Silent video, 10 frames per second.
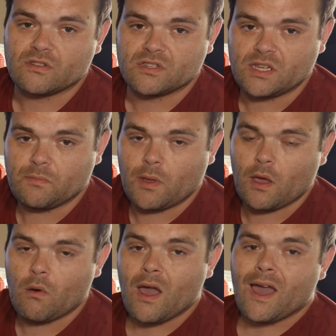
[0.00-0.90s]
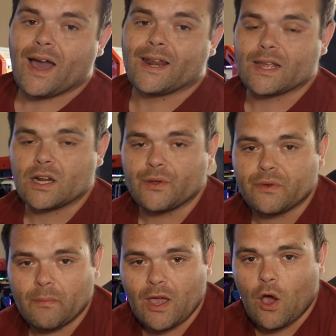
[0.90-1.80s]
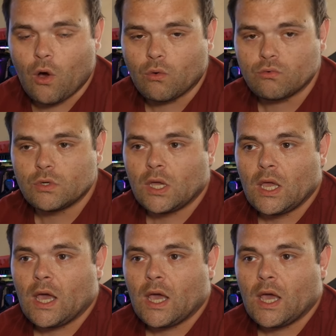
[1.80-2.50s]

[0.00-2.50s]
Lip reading: of the CPU and including my own